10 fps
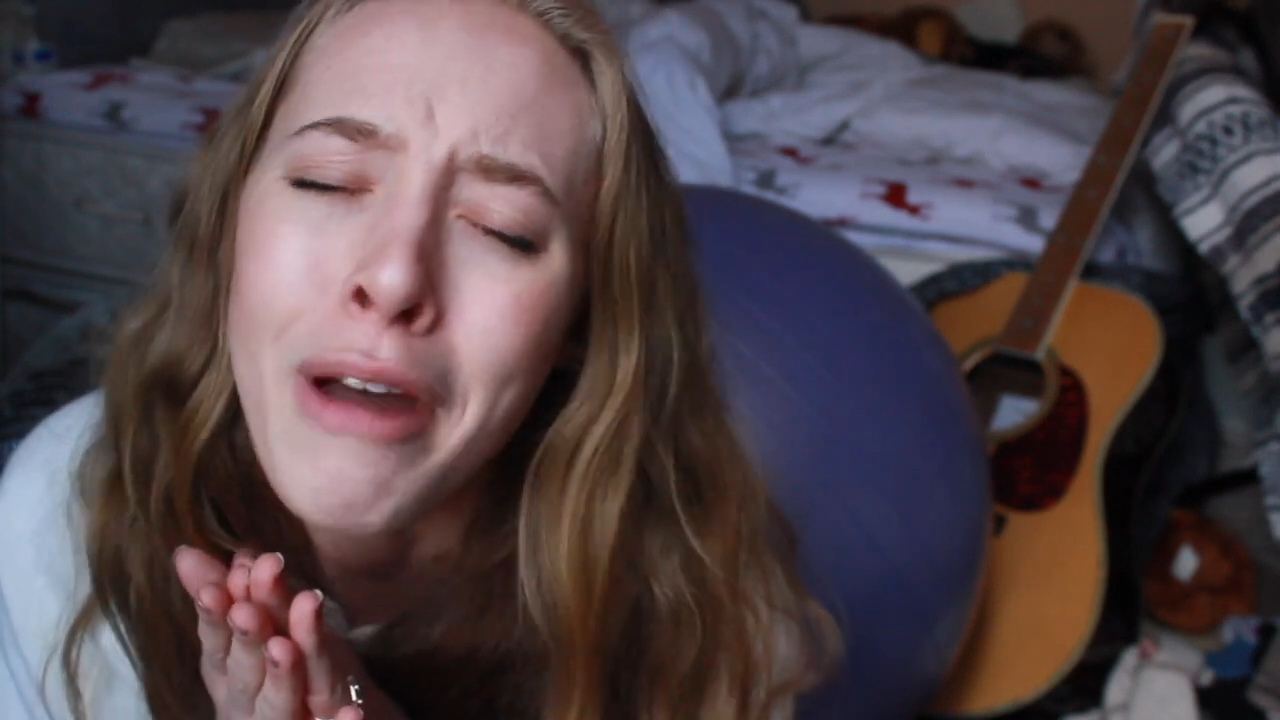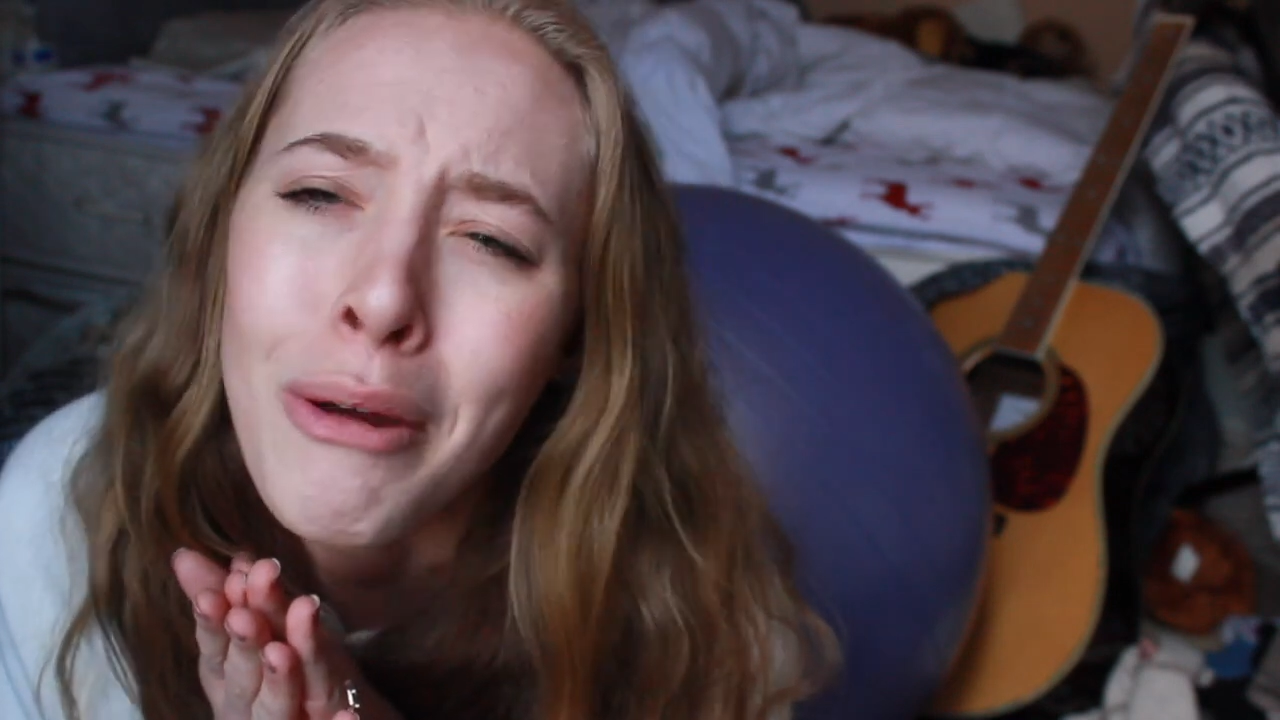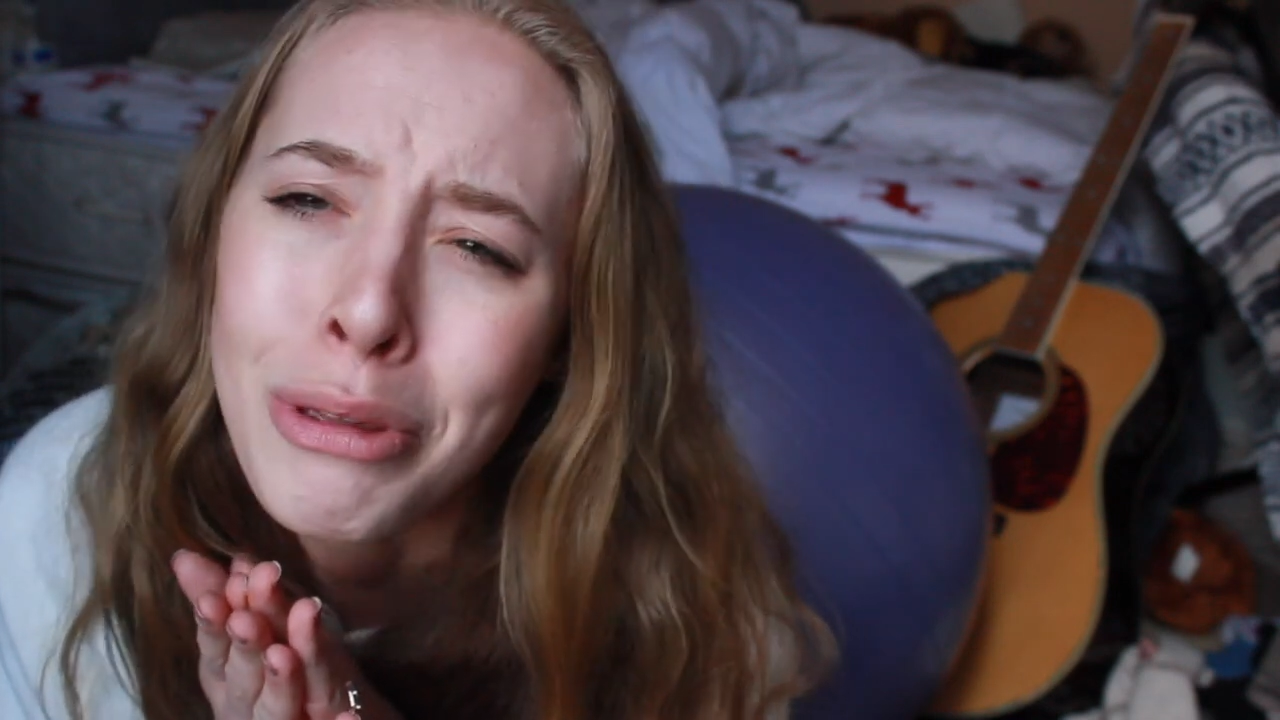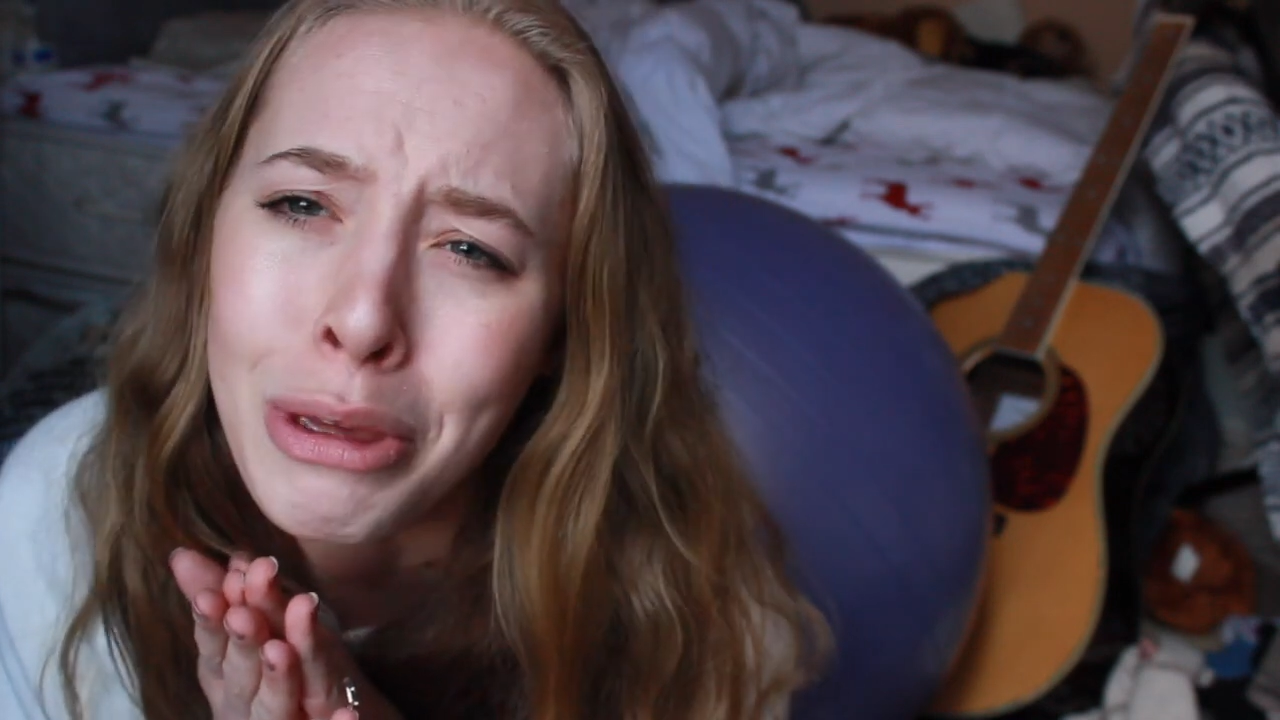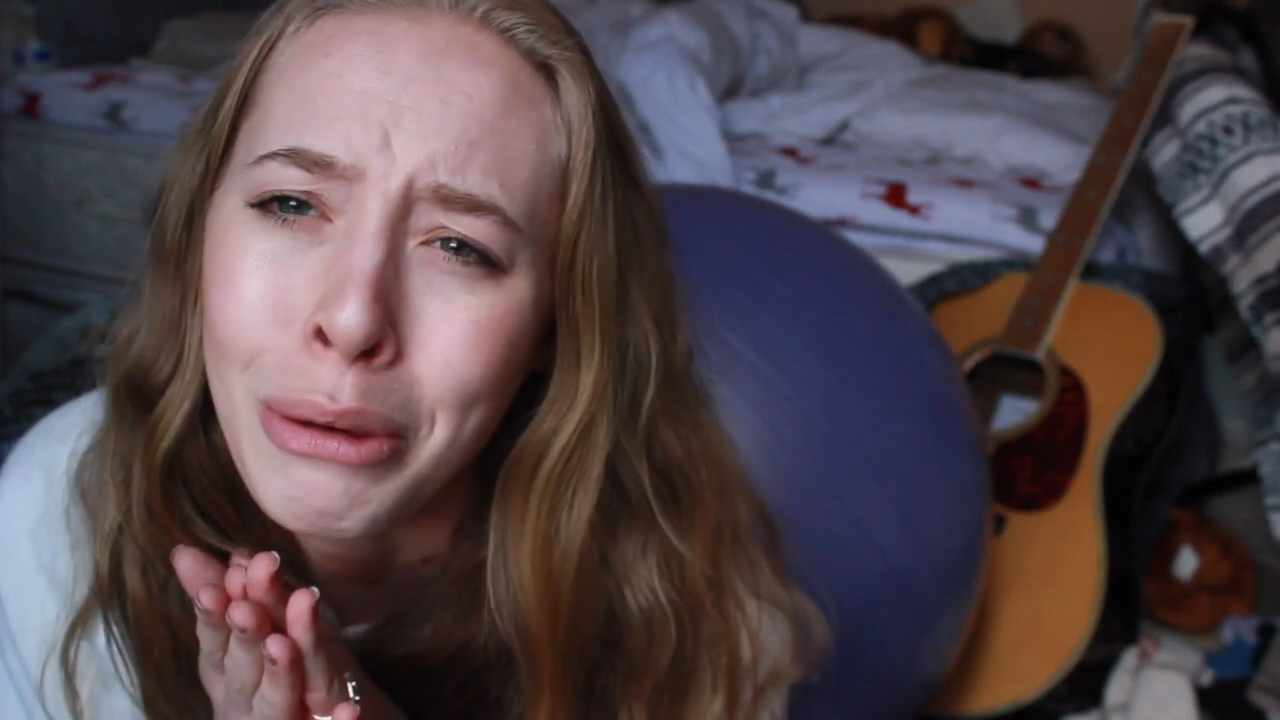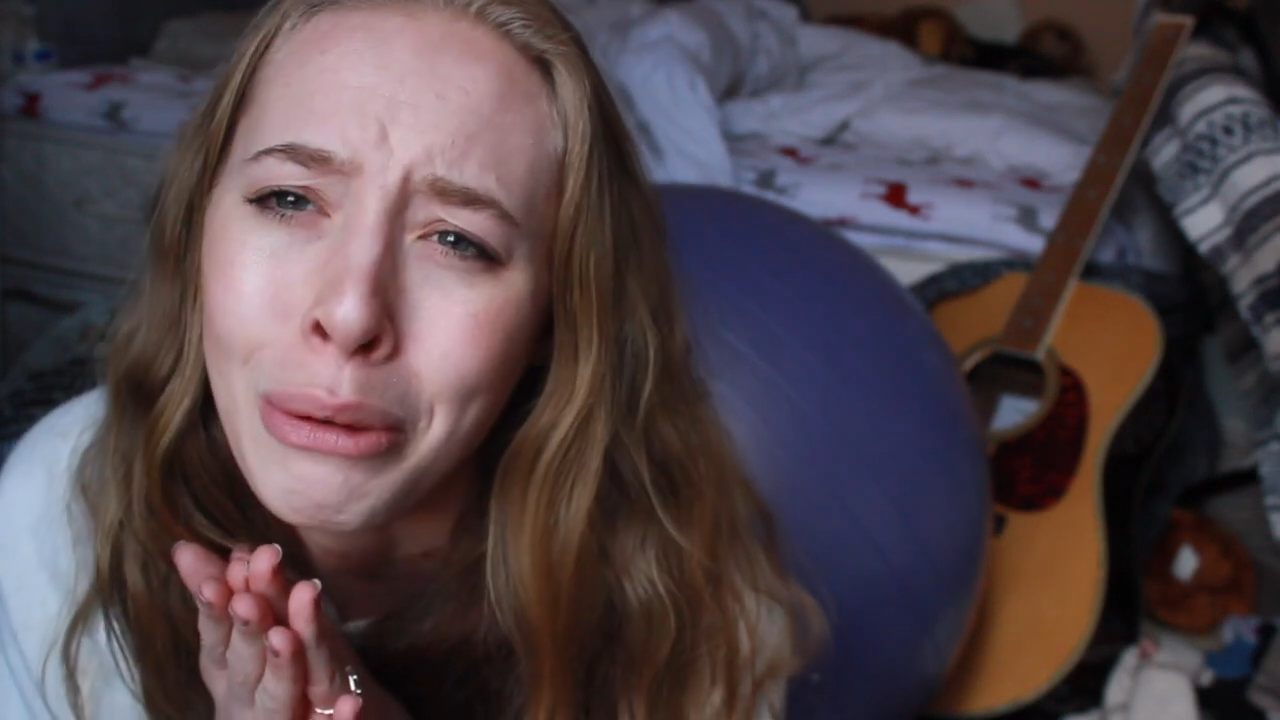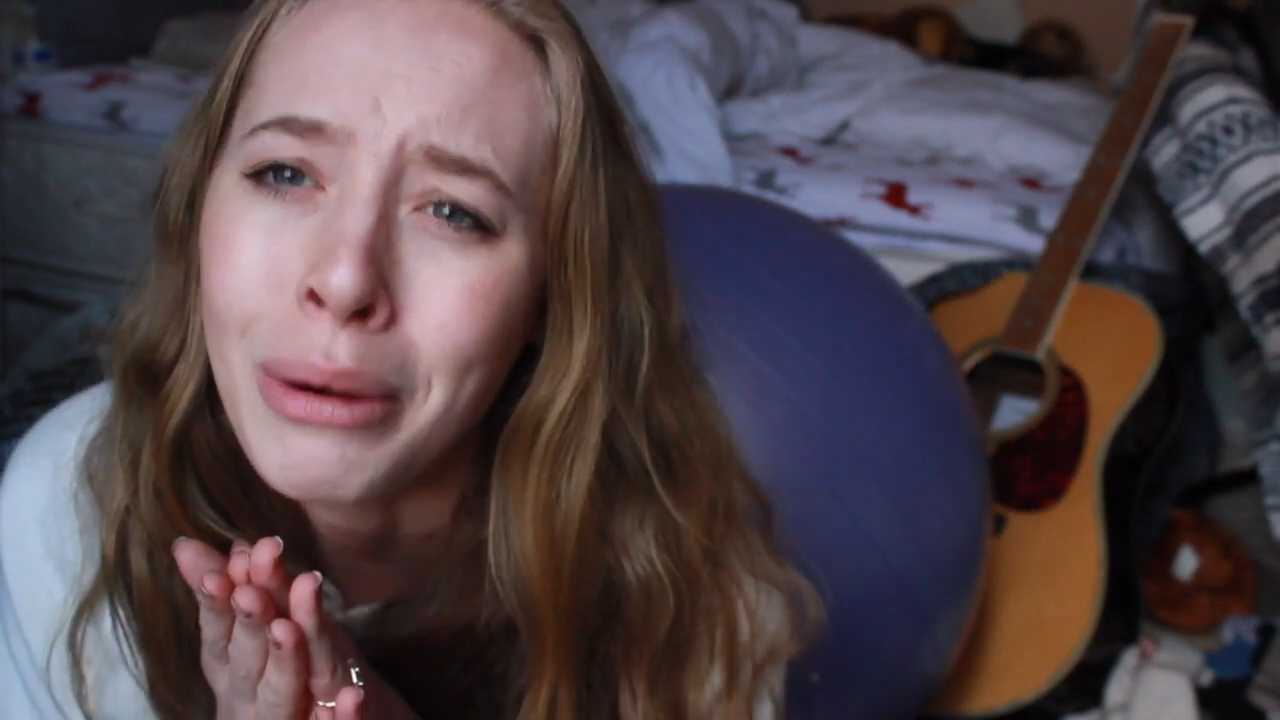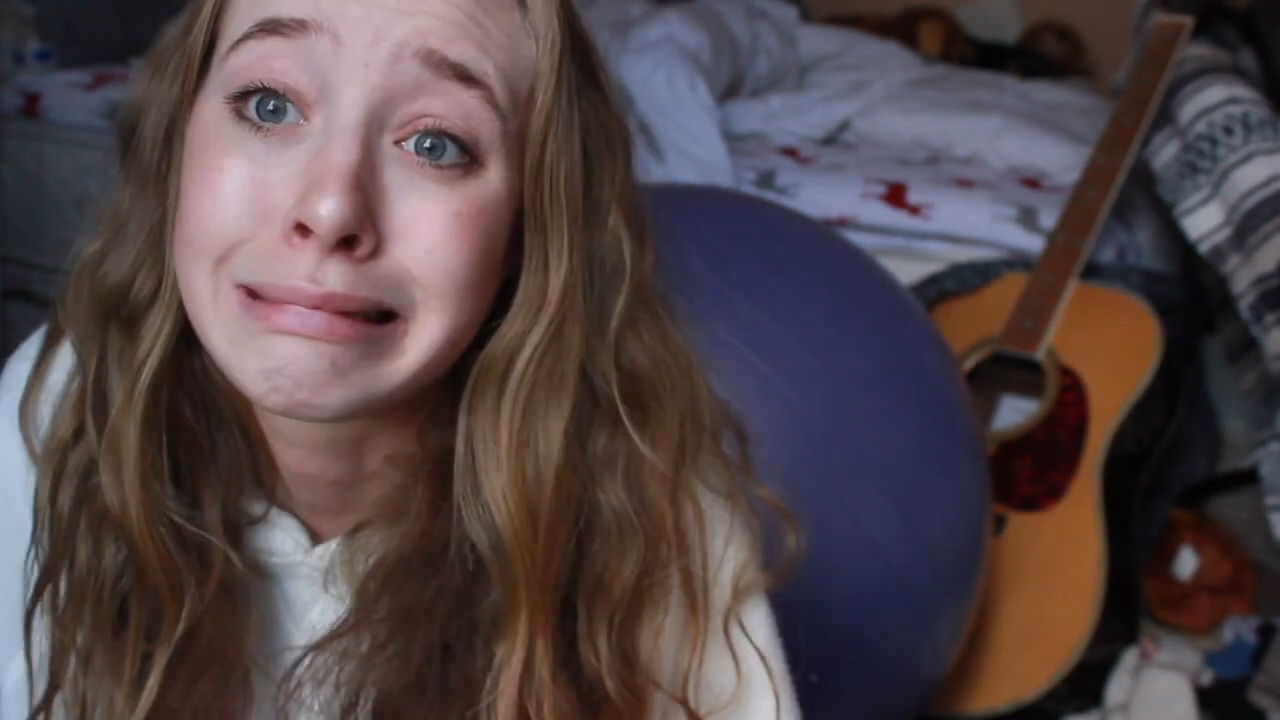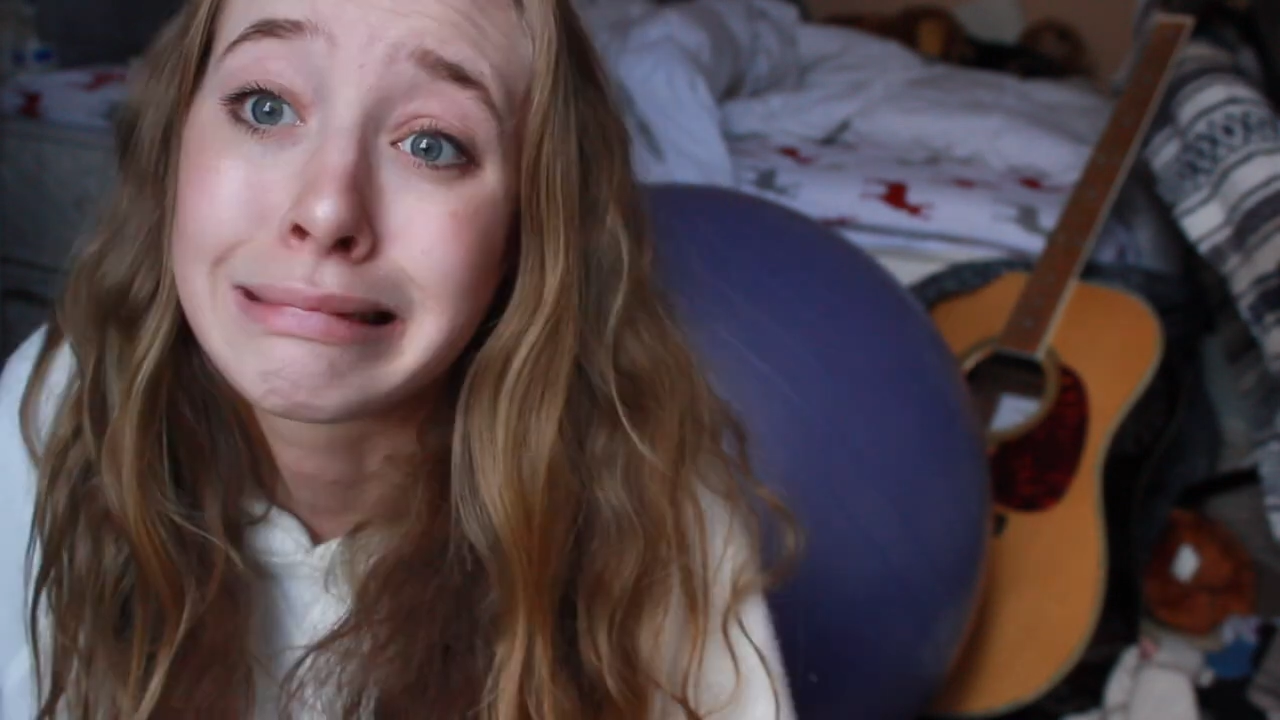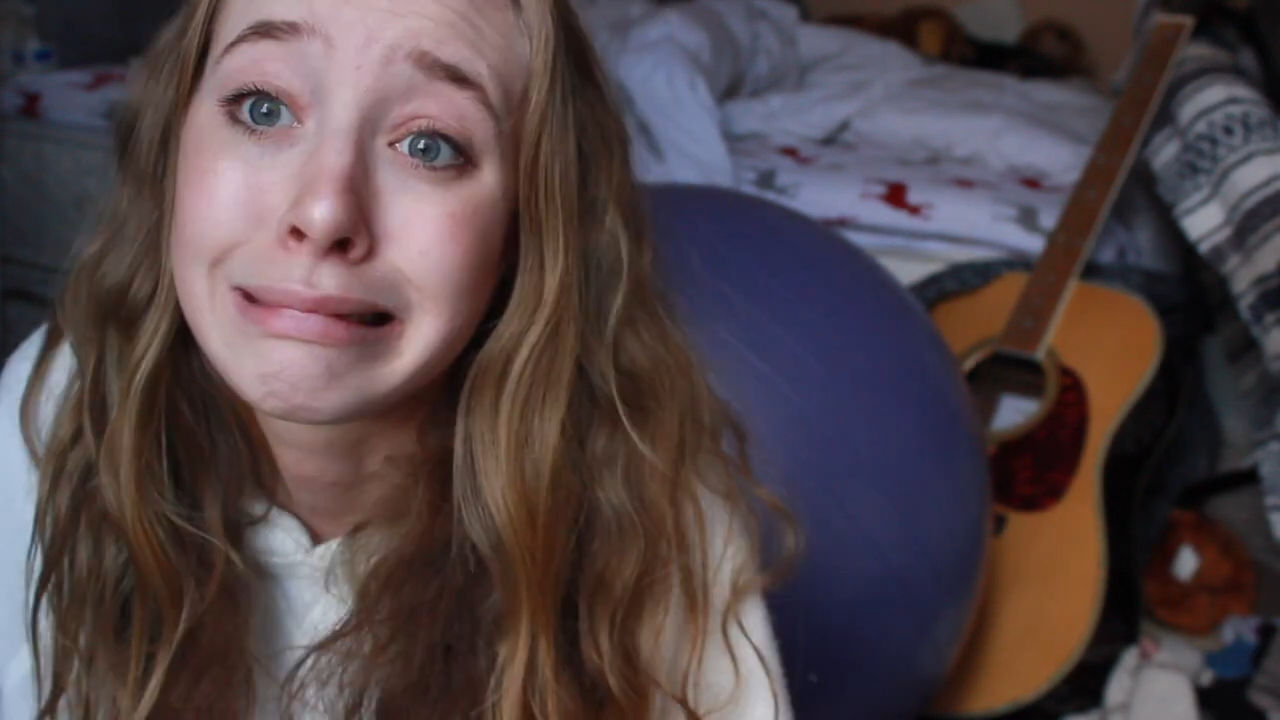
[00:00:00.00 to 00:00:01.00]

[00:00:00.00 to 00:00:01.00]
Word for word: value.